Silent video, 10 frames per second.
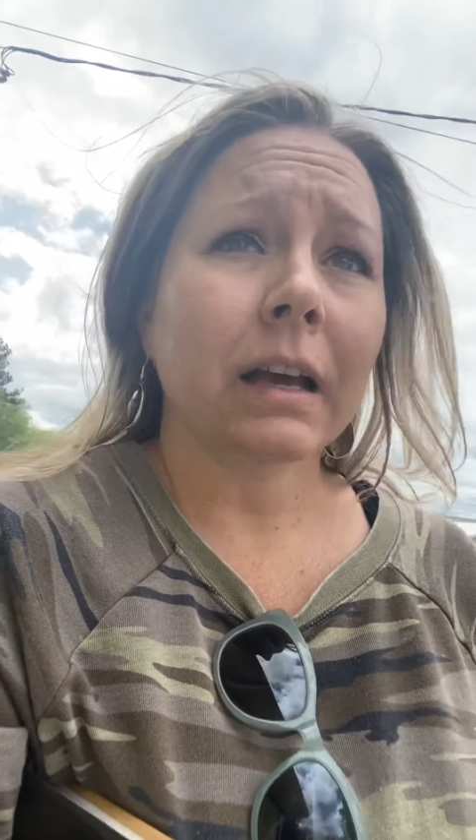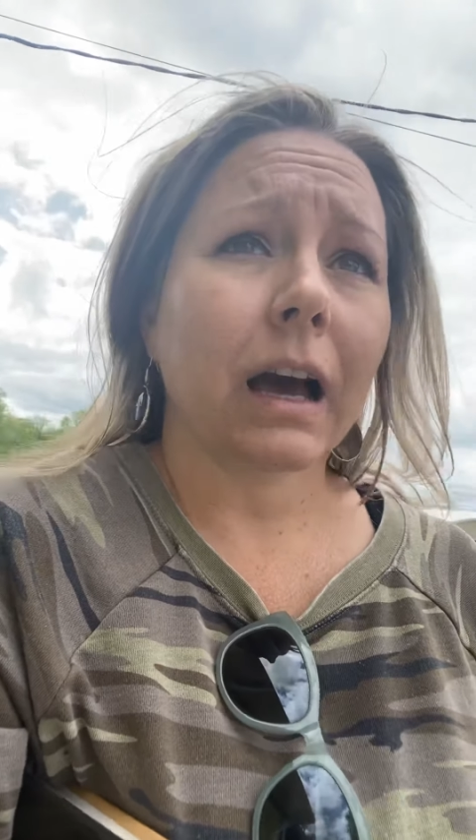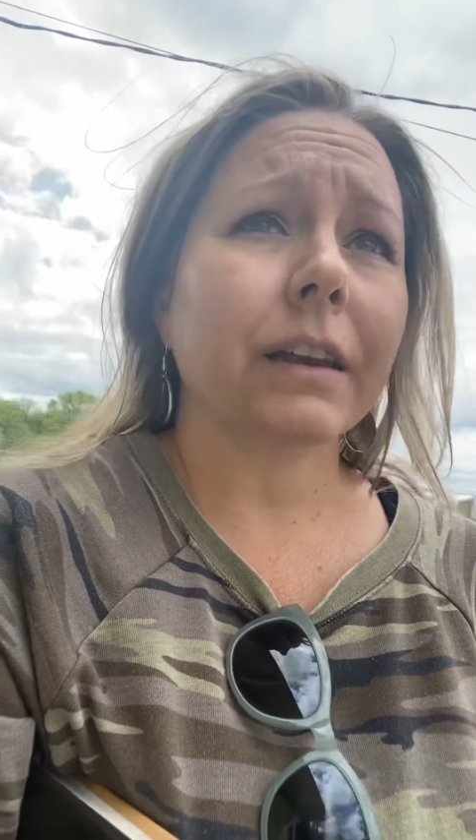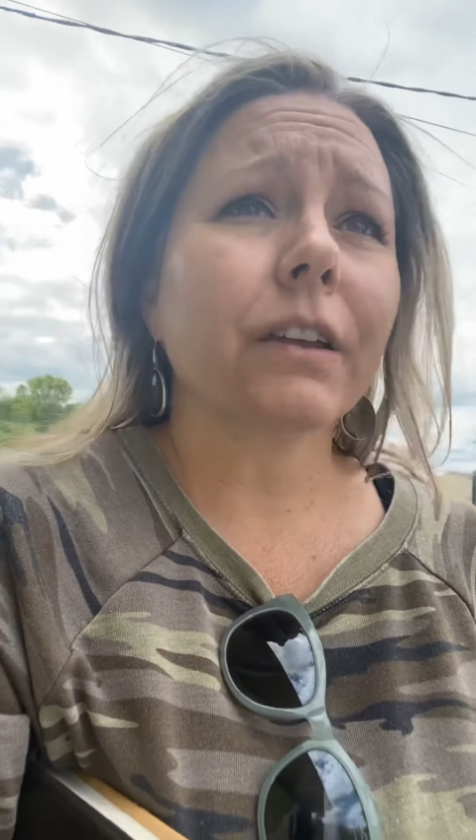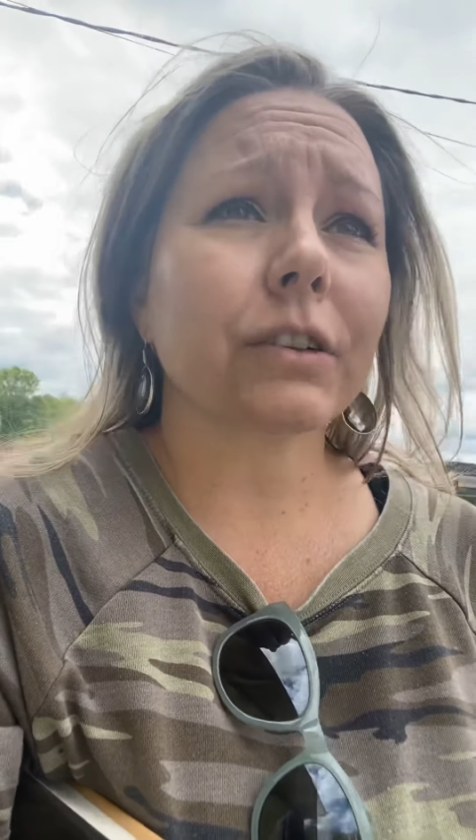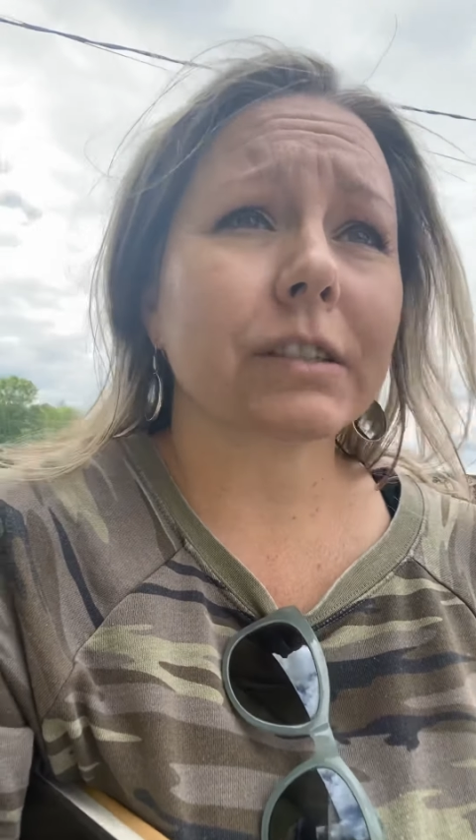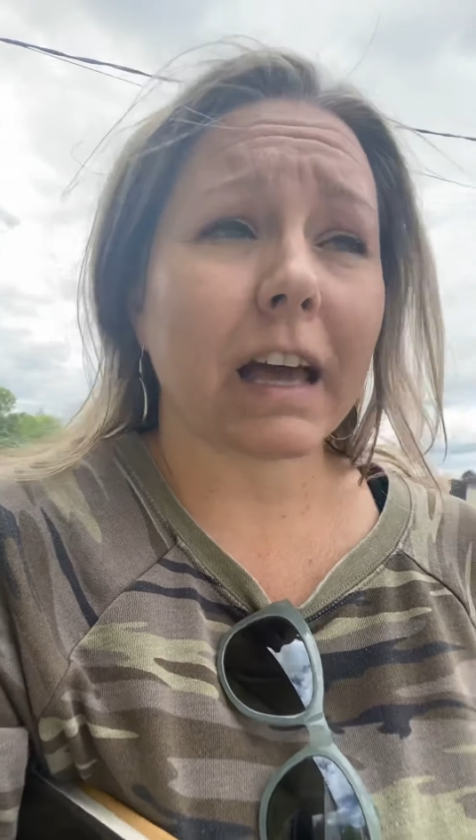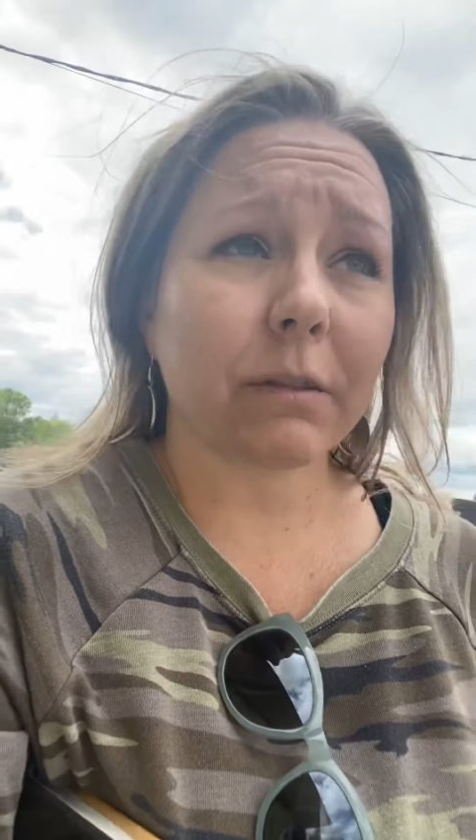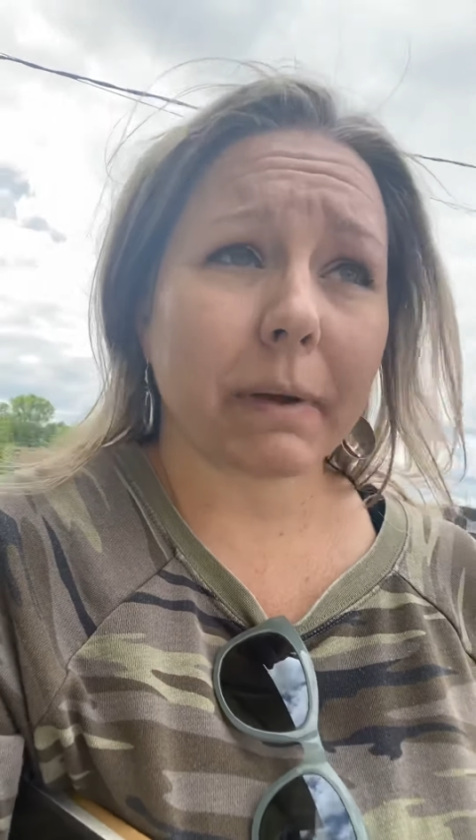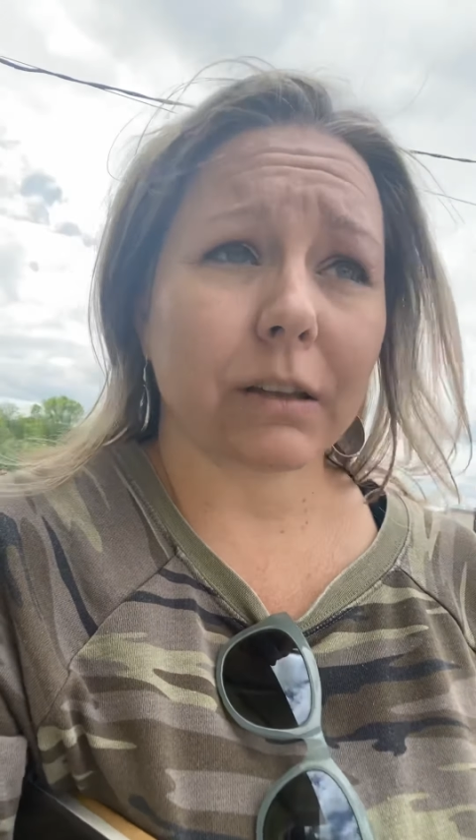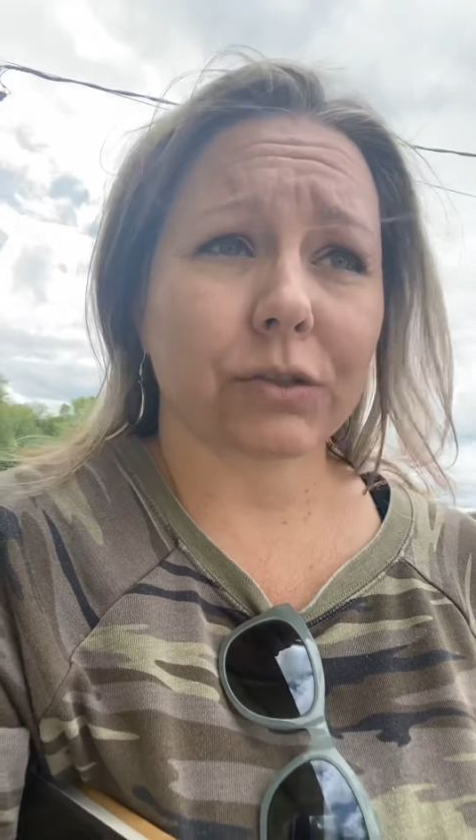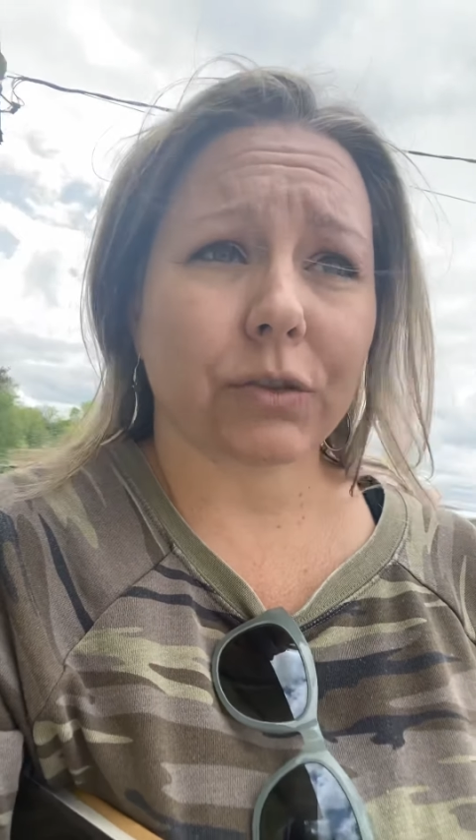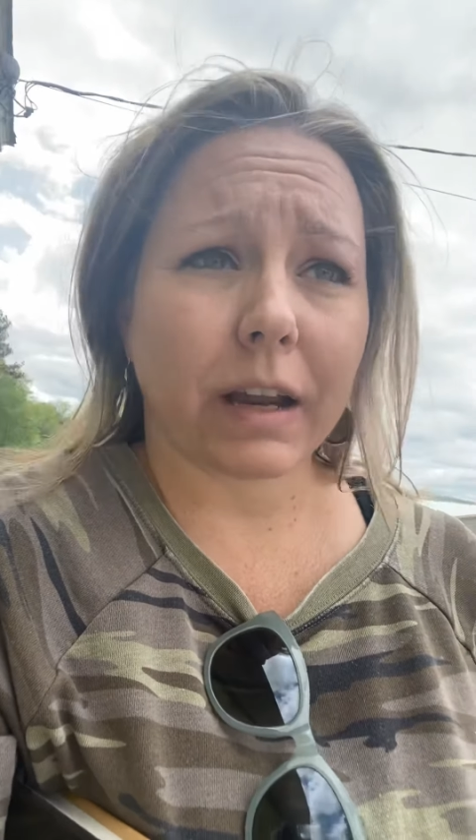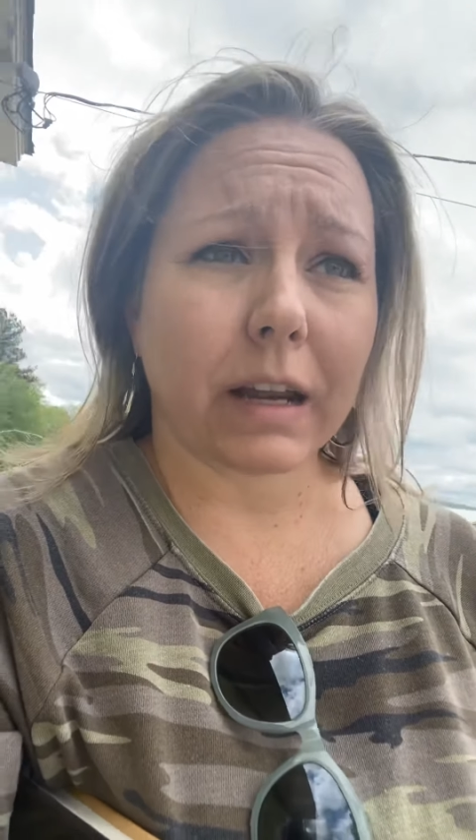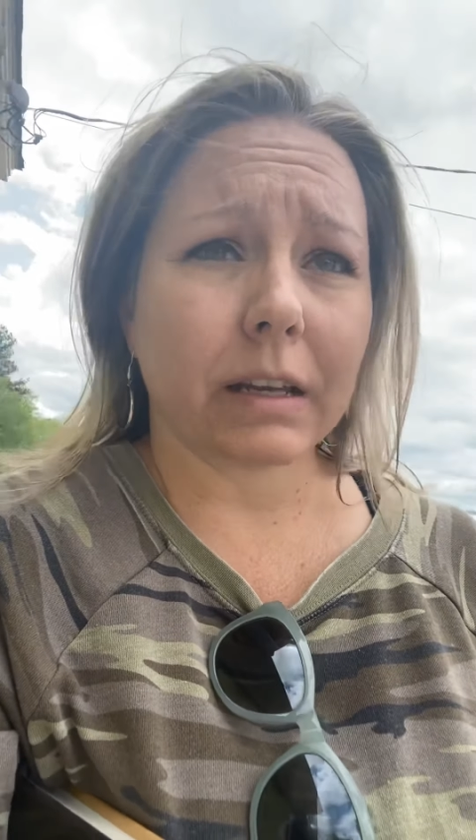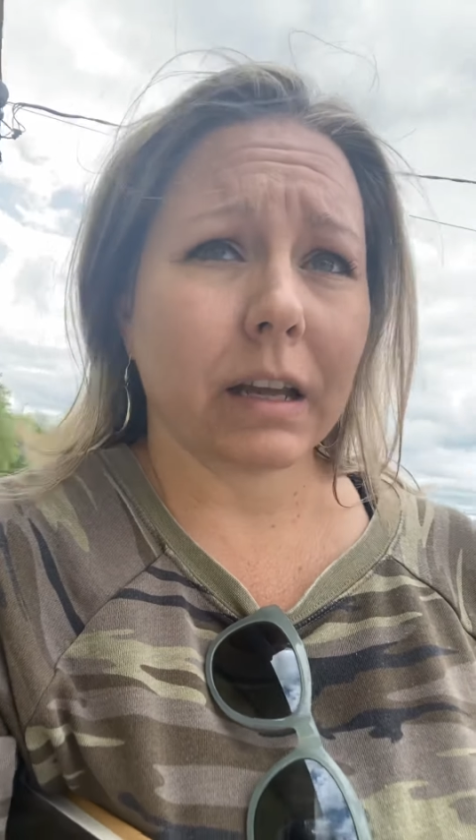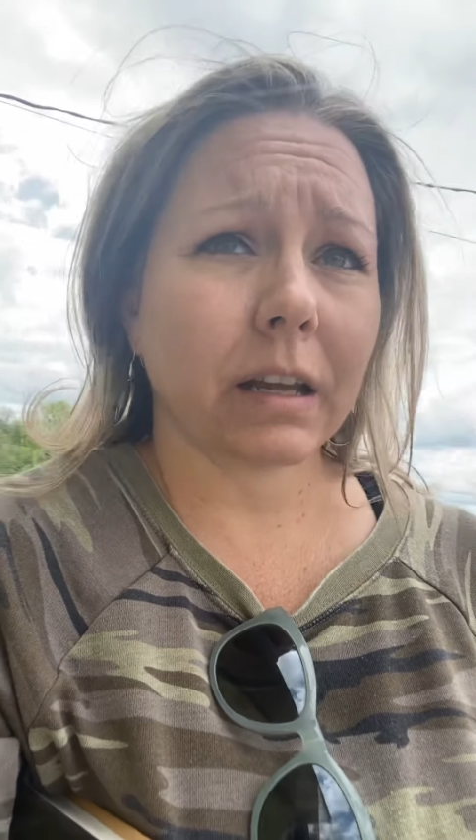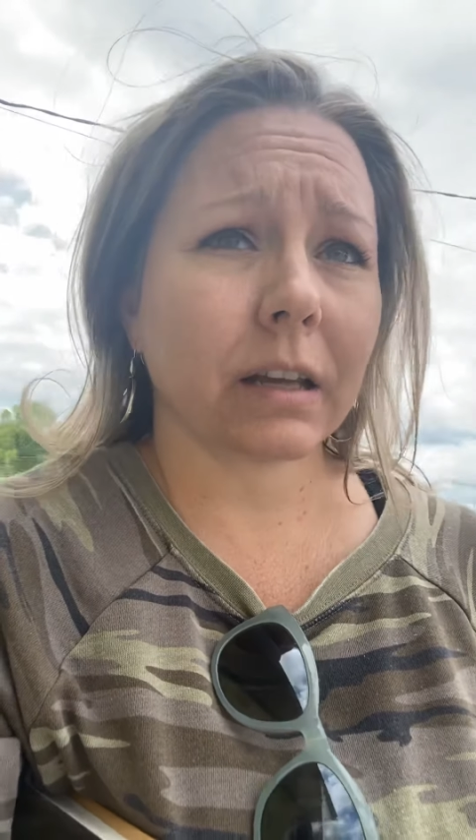another southbound train